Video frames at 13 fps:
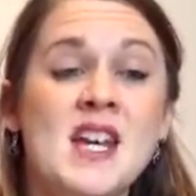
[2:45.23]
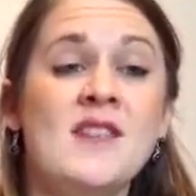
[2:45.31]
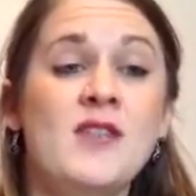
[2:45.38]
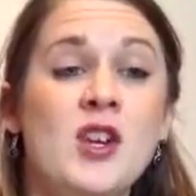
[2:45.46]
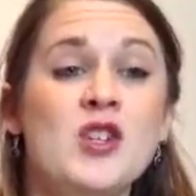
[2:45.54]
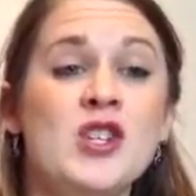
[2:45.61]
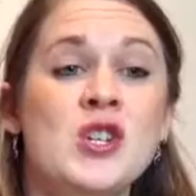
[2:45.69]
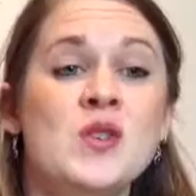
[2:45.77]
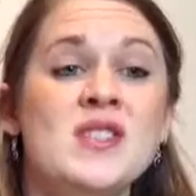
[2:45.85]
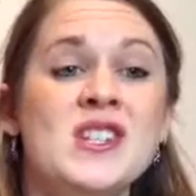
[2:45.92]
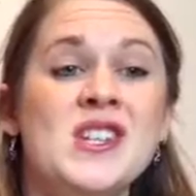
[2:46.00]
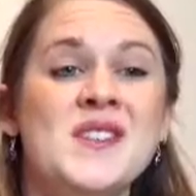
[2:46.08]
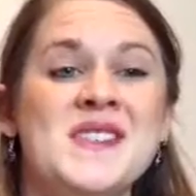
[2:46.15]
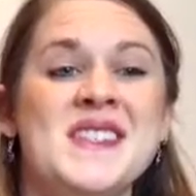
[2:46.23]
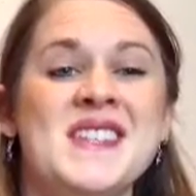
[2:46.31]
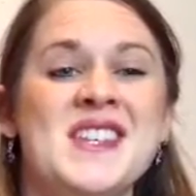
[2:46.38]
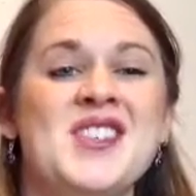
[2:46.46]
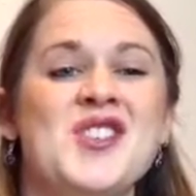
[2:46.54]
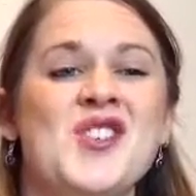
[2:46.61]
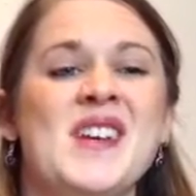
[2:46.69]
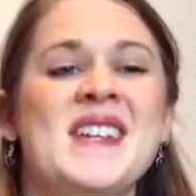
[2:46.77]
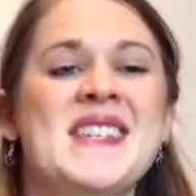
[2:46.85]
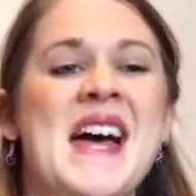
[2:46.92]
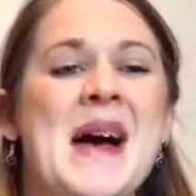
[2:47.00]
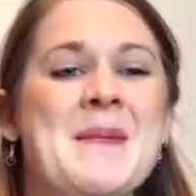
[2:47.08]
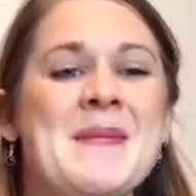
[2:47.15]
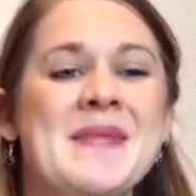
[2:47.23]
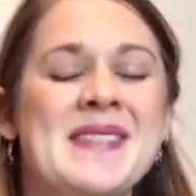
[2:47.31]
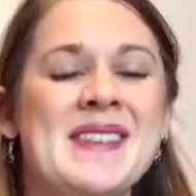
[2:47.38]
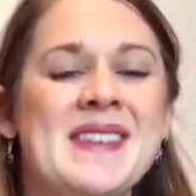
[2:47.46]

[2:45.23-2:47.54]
if you choose to use this in your exam.